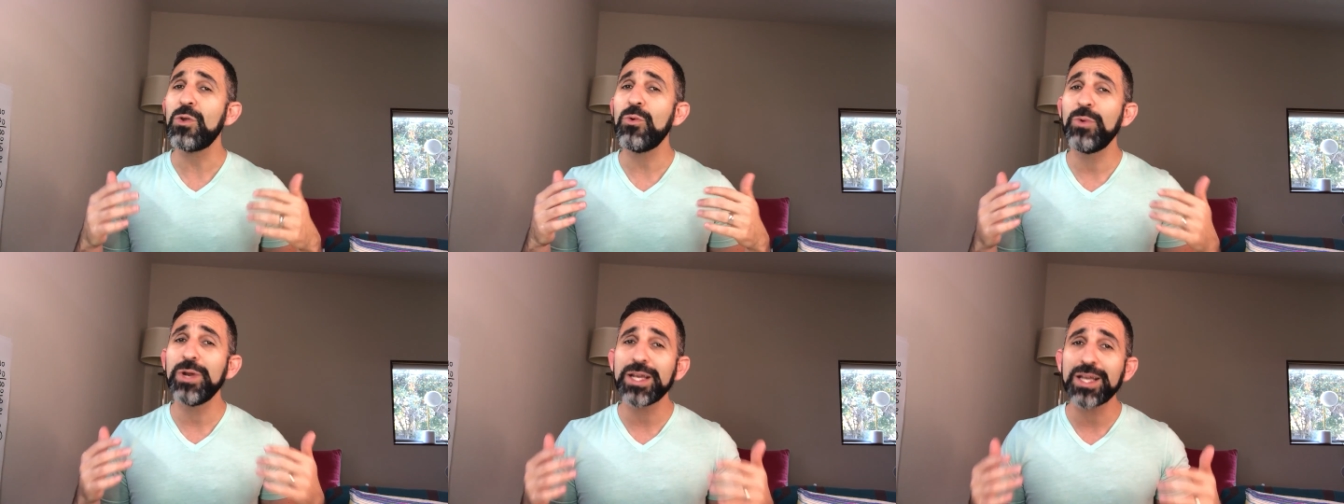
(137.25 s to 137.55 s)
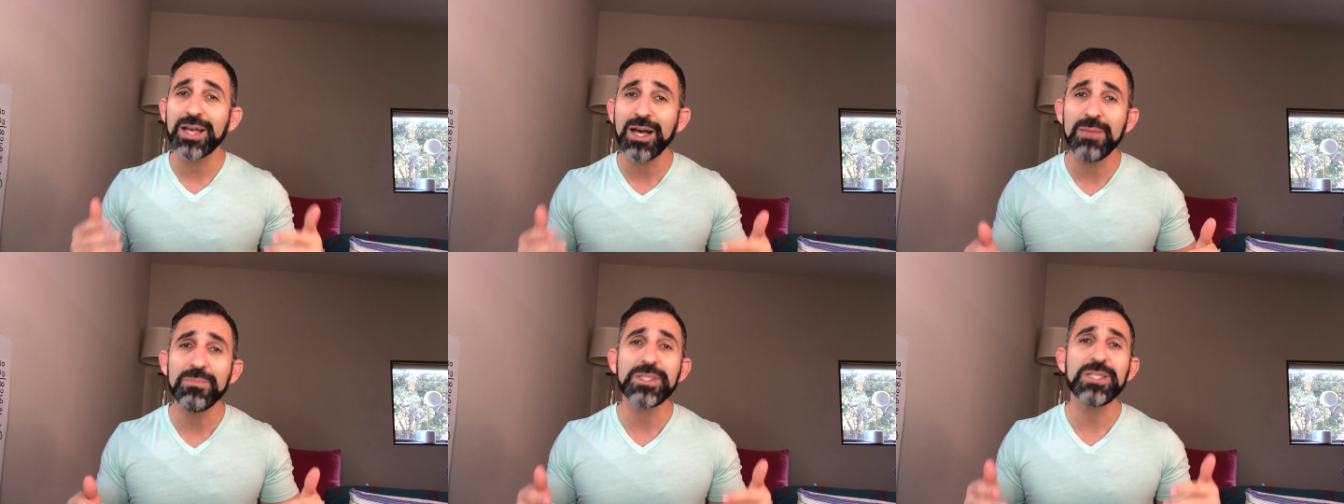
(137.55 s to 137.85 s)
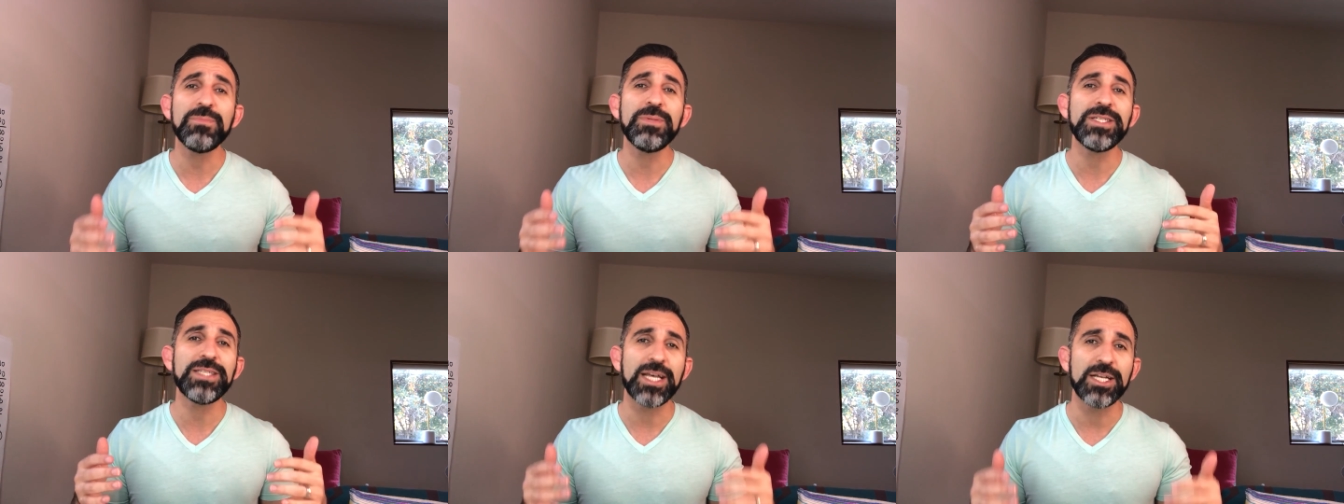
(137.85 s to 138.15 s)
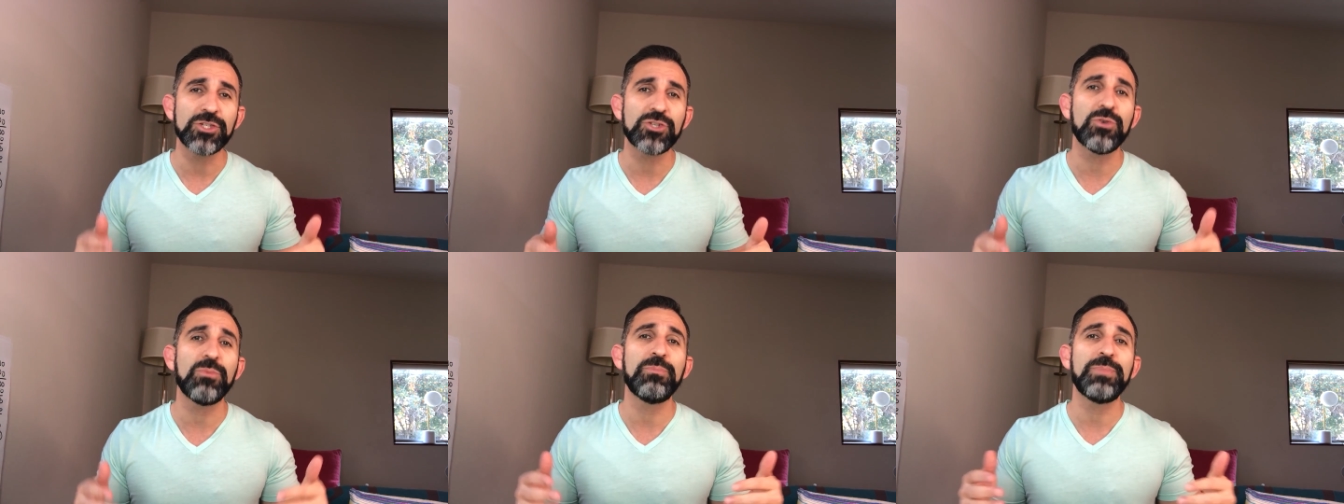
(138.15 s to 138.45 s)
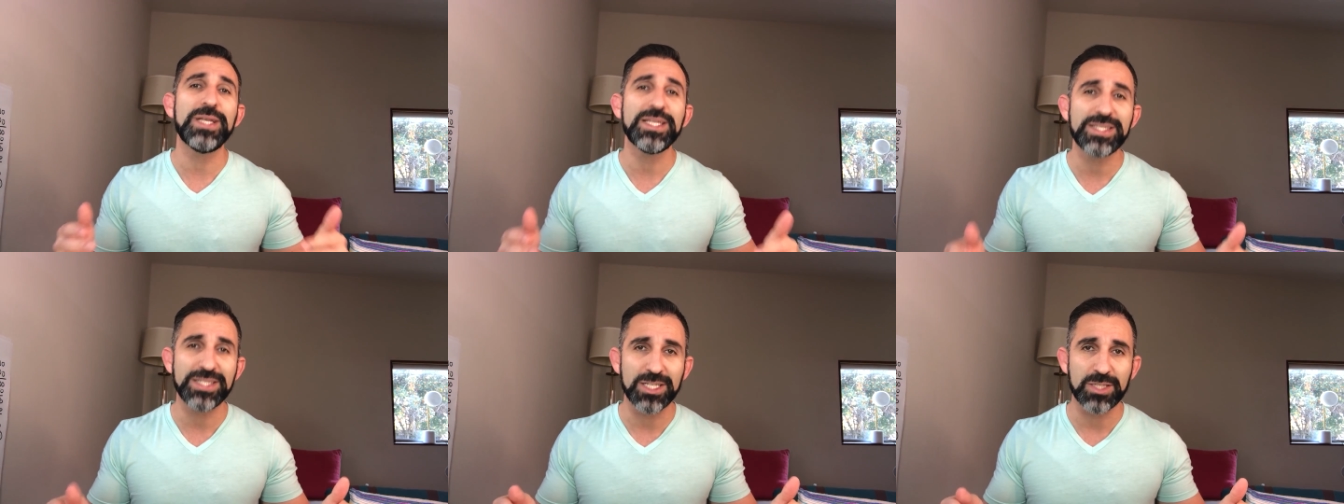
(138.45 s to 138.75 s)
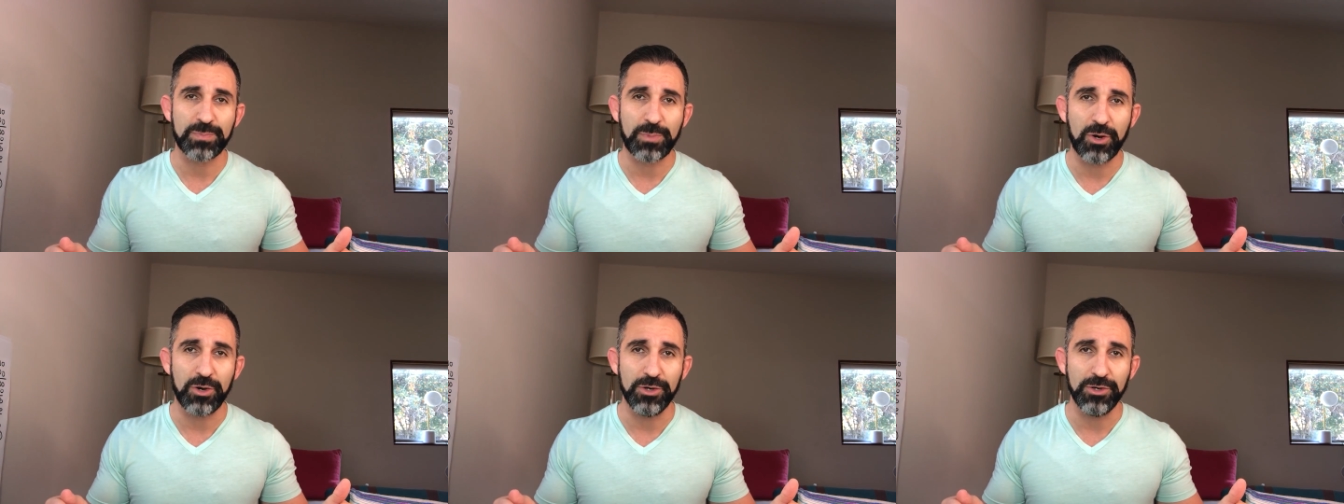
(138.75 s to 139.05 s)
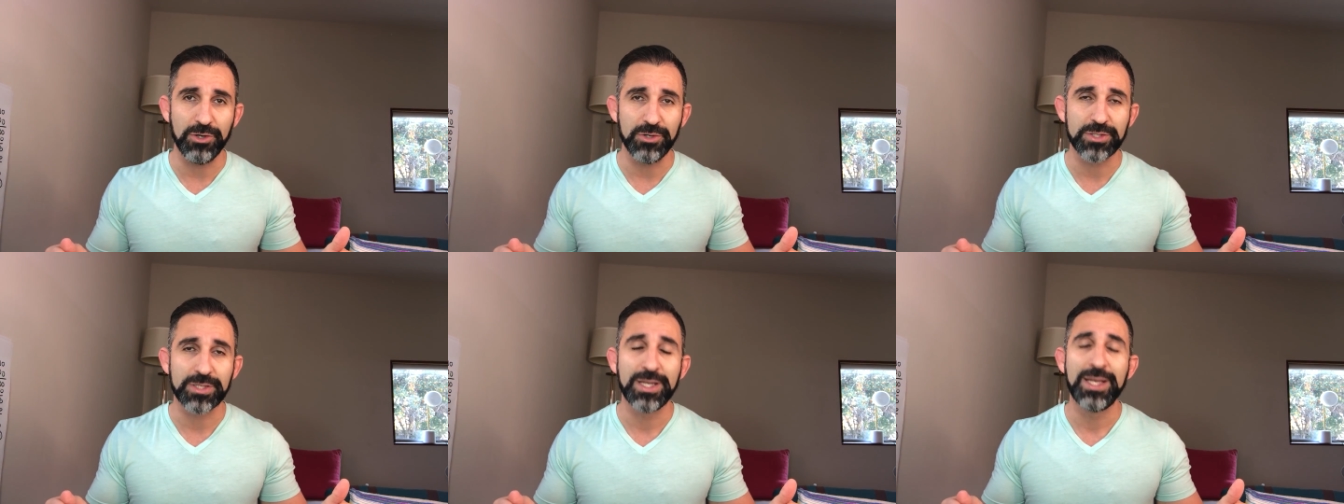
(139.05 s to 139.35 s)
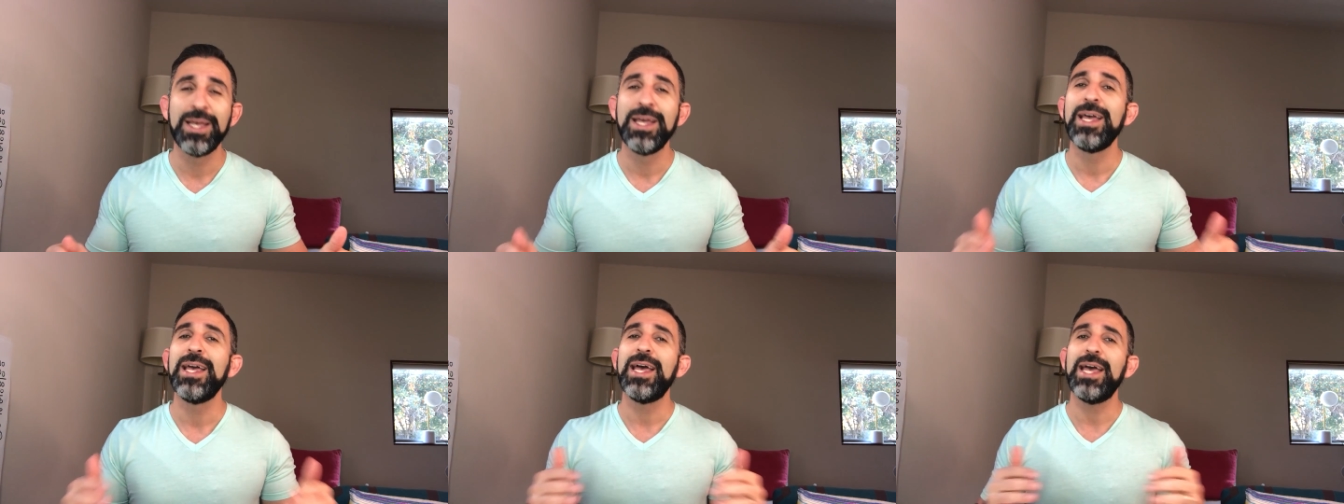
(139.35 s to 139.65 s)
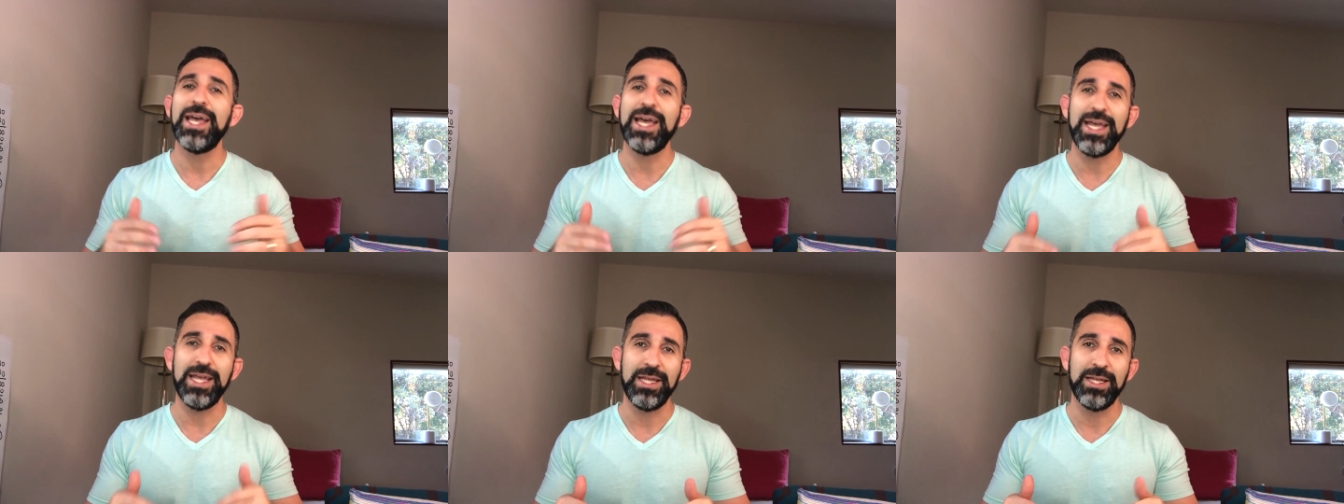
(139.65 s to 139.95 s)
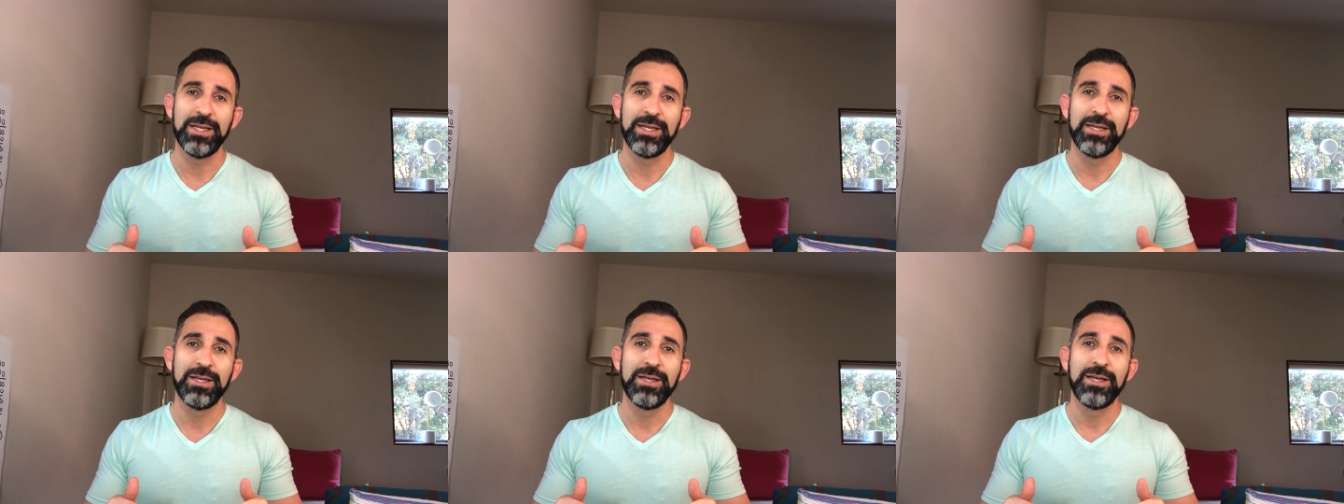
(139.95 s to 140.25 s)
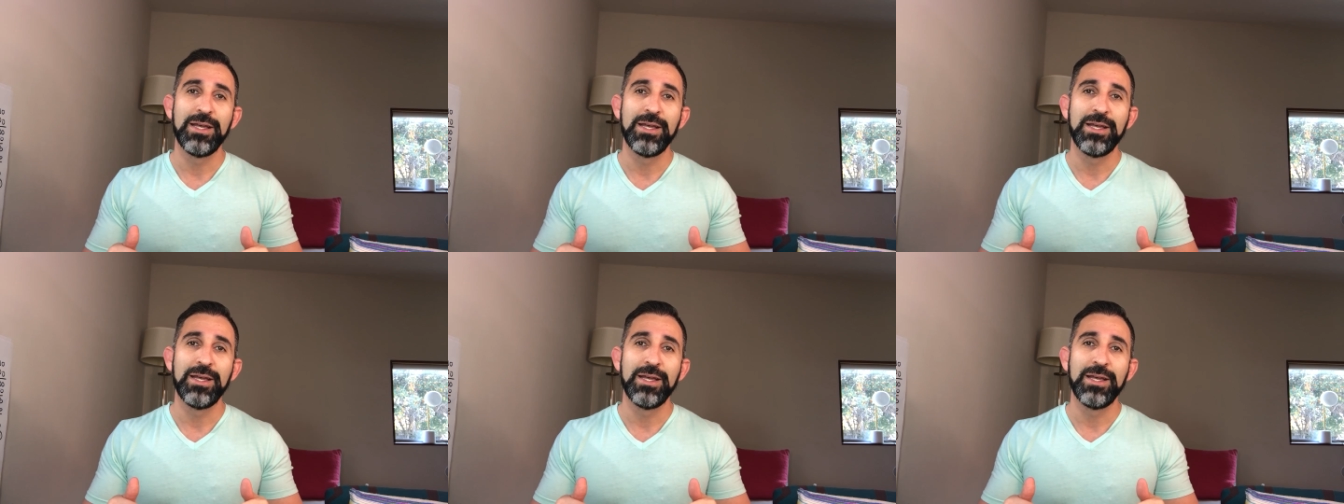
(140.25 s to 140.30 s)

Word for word: When it comes to potential business partners, hey,